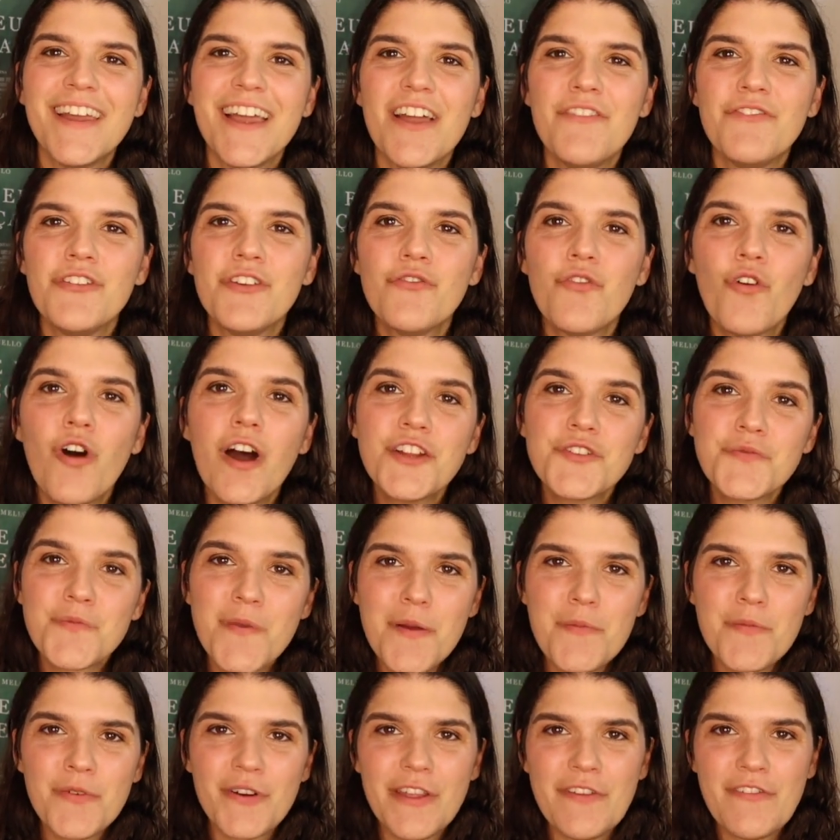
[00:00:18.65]
If you've watched
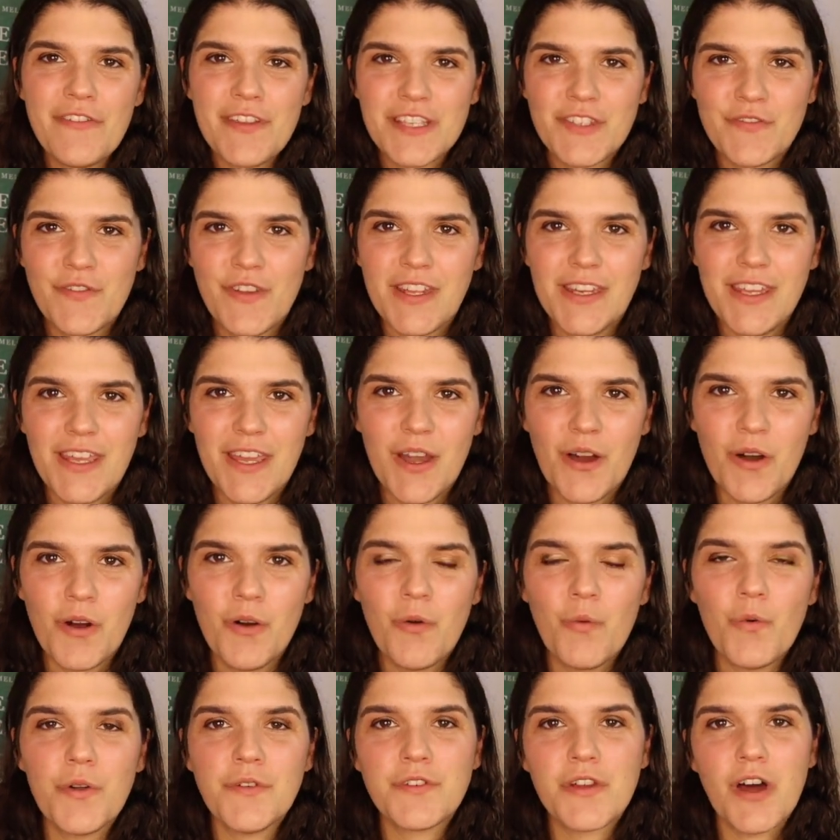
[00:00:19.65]
my previous
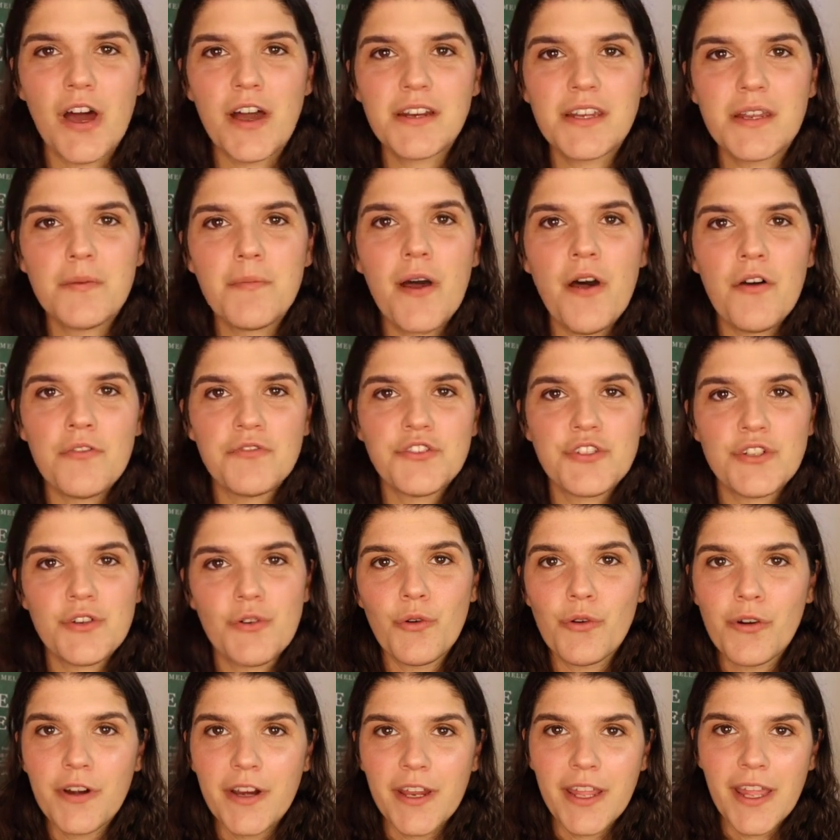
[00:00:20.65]
video, we've talked about
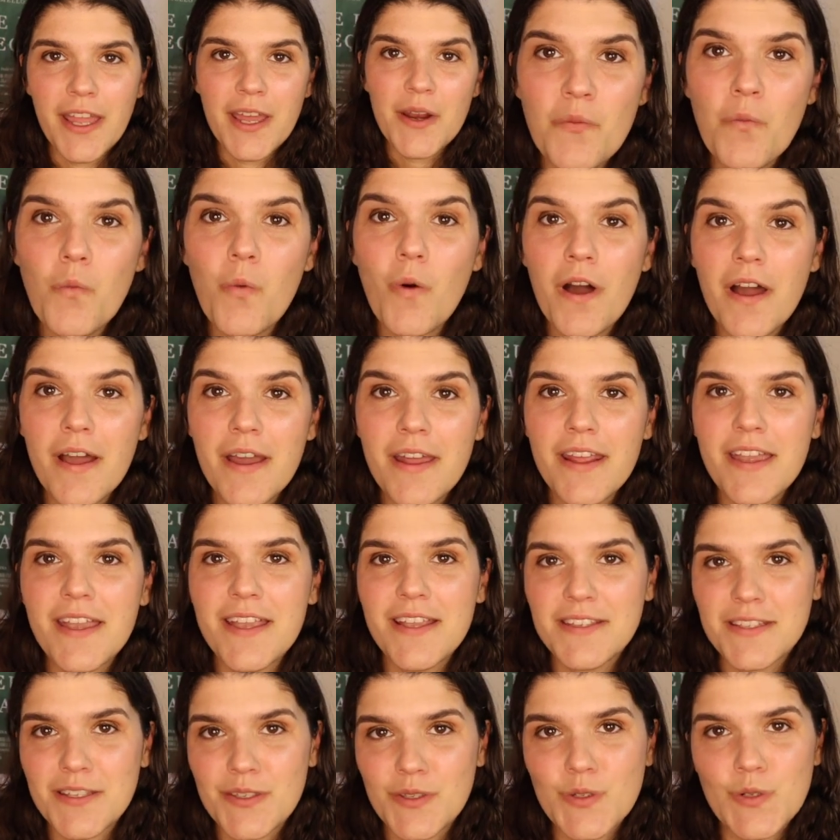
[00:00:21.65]
story and what
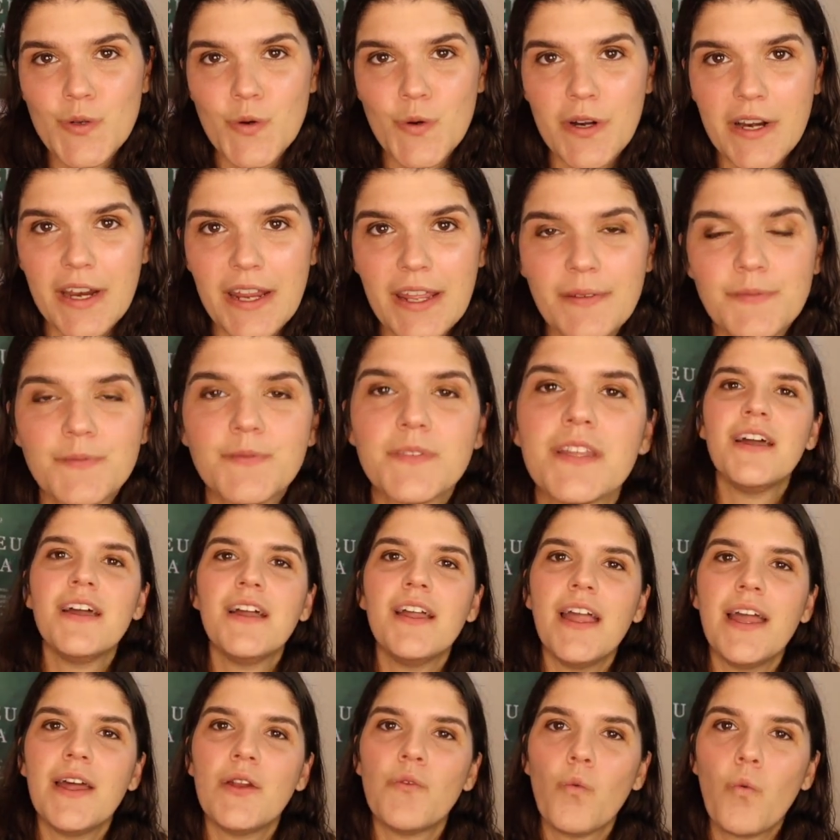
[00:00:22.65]
is a story.
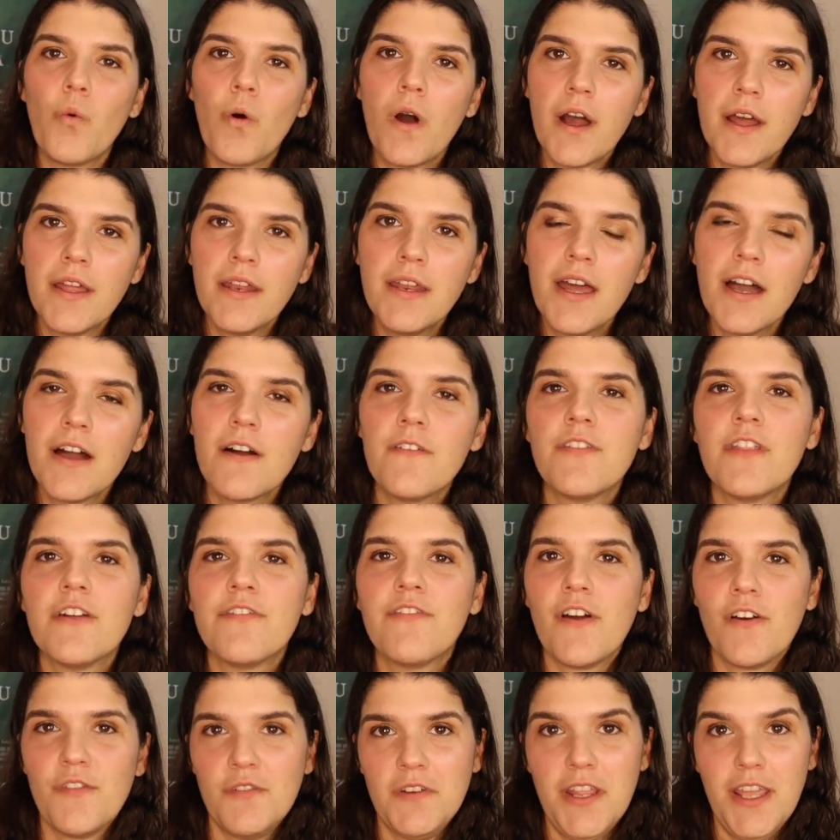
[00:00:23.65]
And one of the
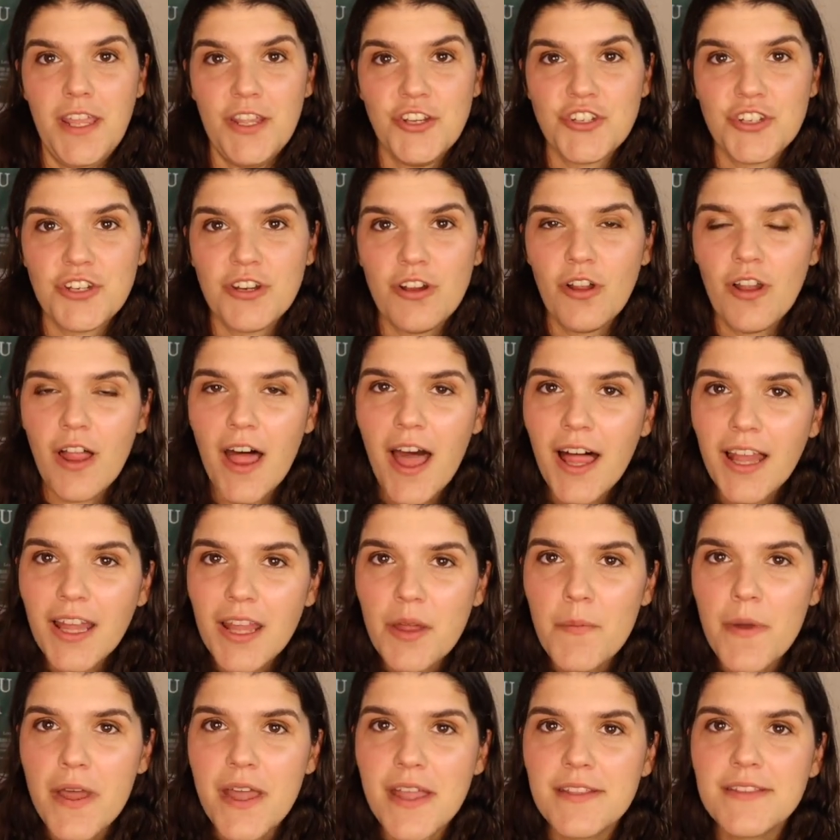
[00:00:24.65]
foundational
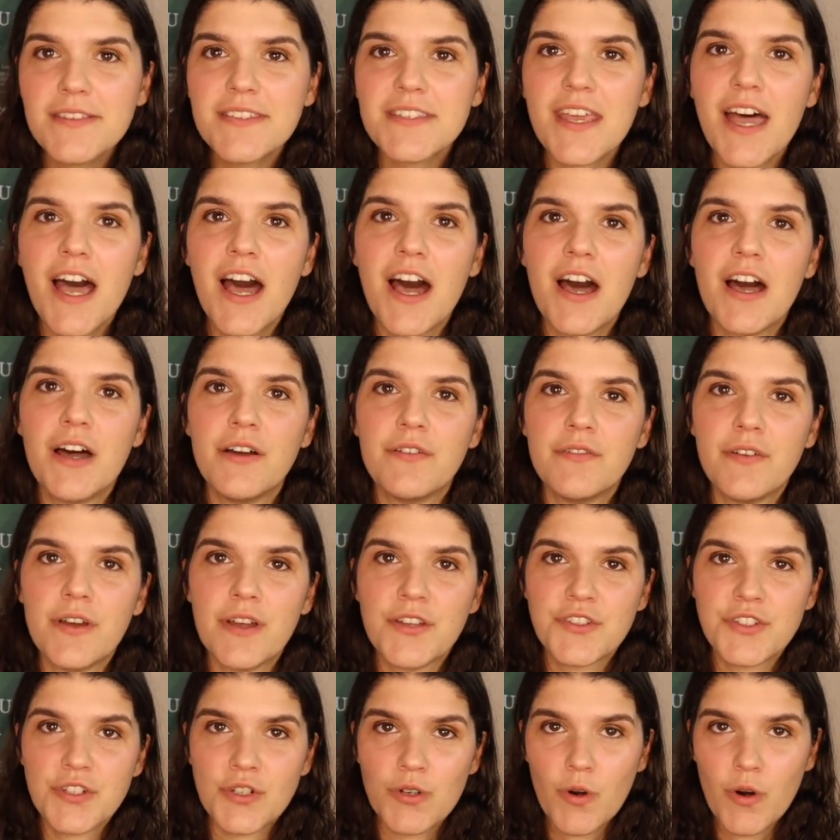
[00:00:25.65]
elements of
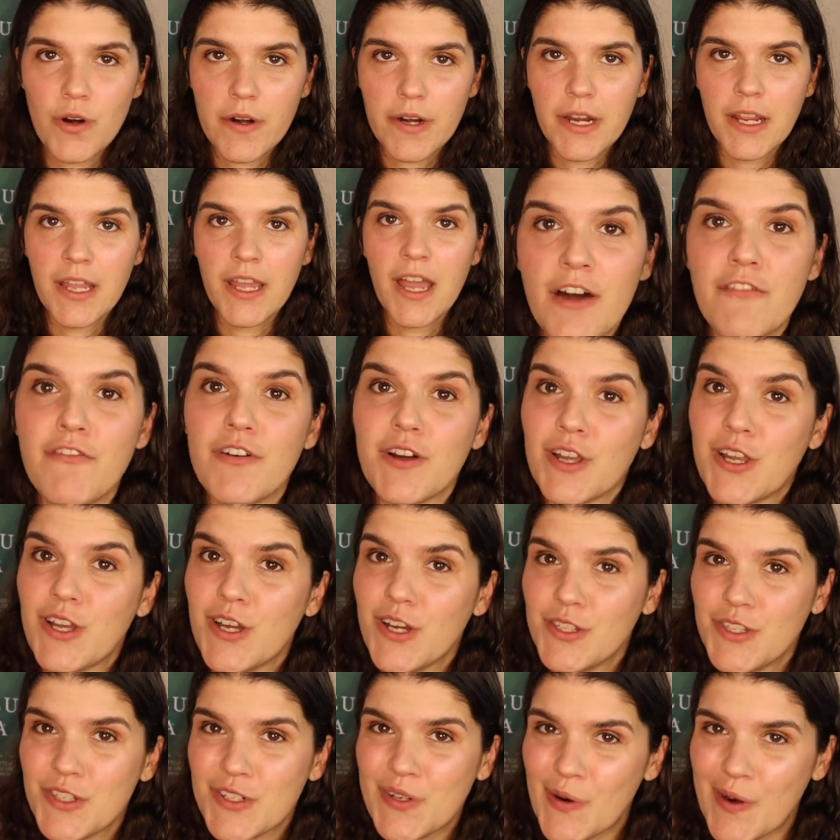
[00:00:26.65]
a story, of a
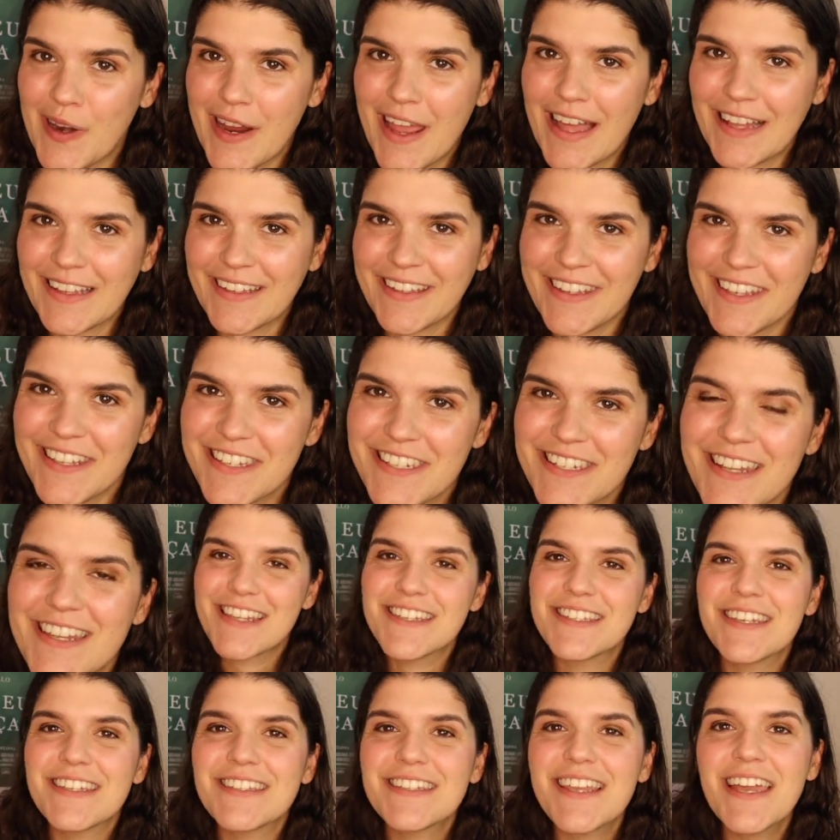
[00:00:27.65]
good story at least,
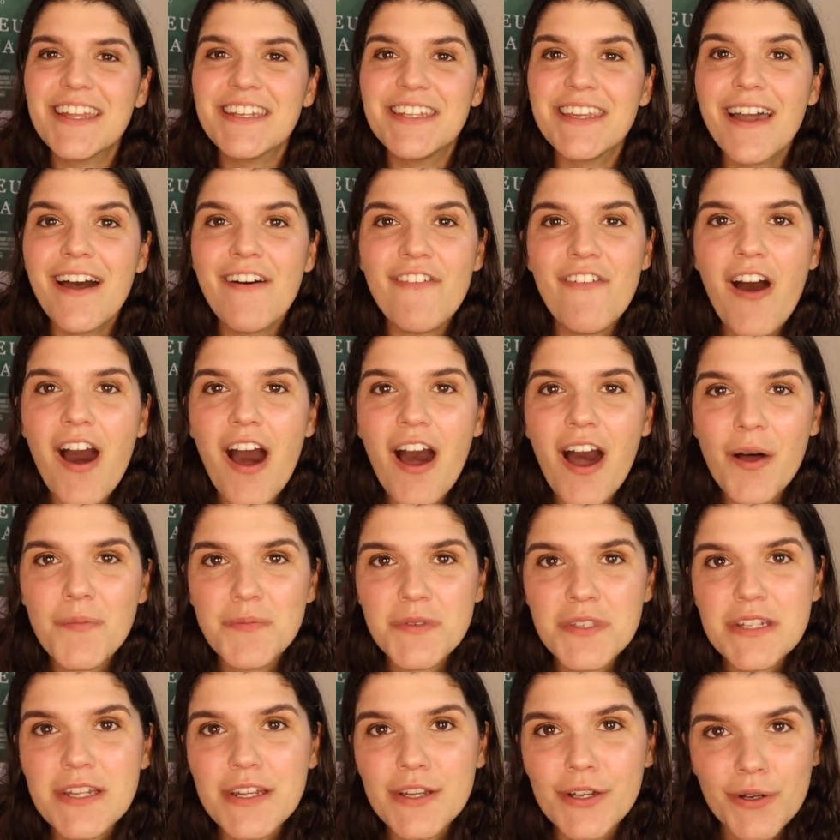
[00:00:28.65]
is this idea of
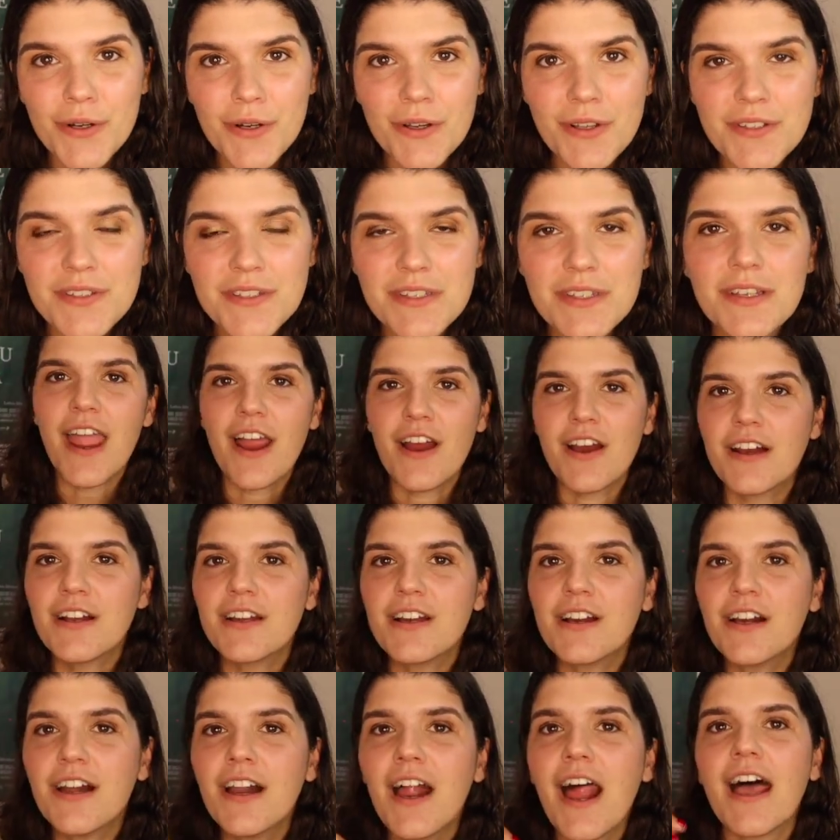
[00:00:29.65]
obstacles.
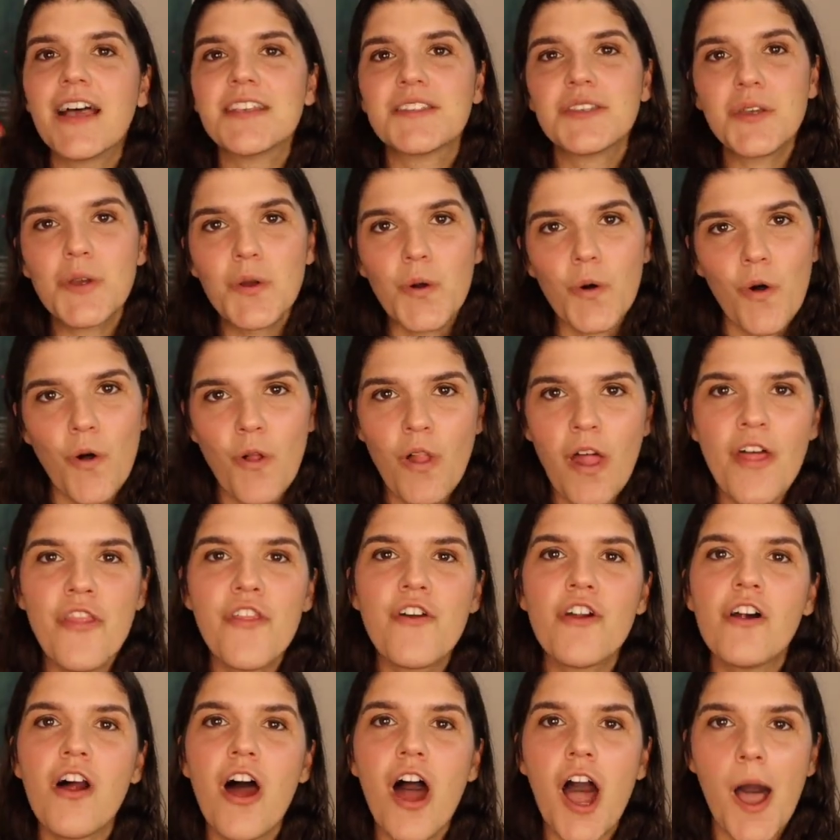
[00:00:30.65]
Character has a goal
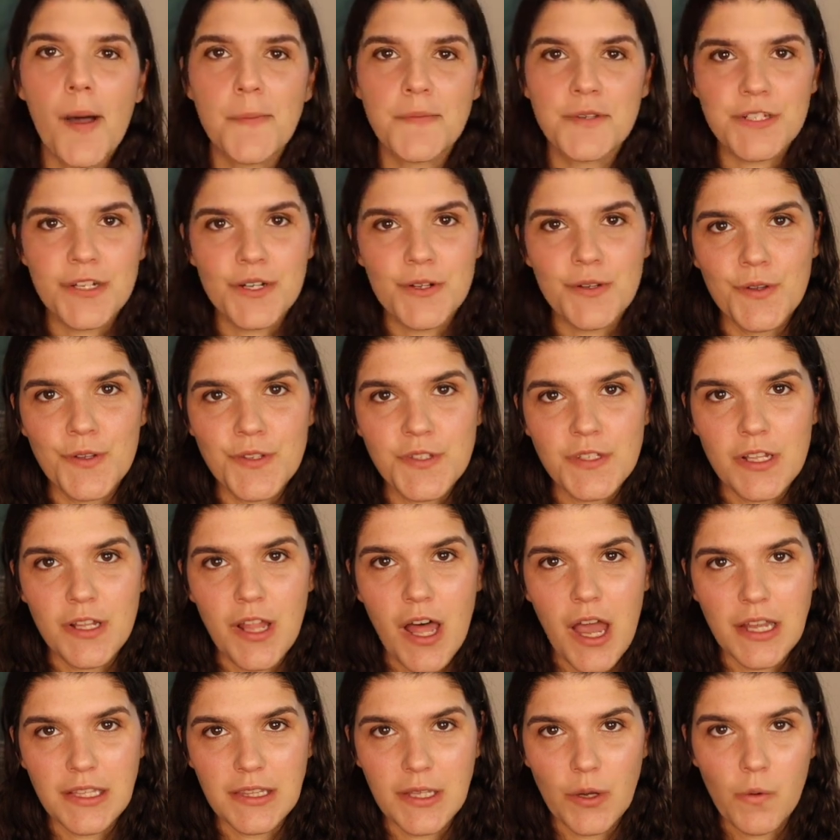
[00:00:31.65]
and there are obstacles
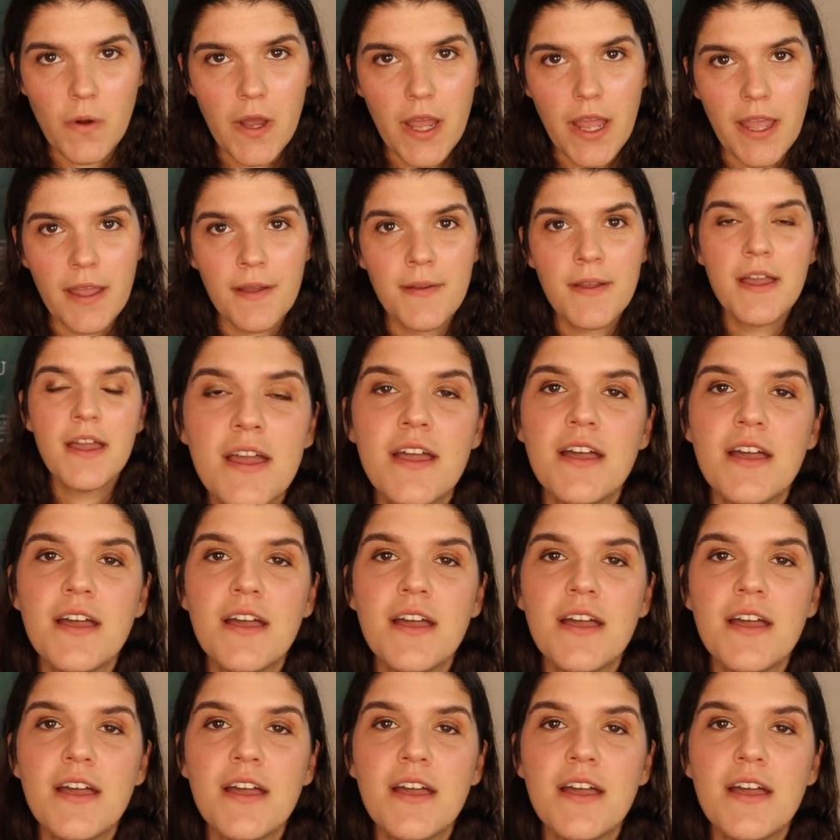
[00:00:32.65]
along the way.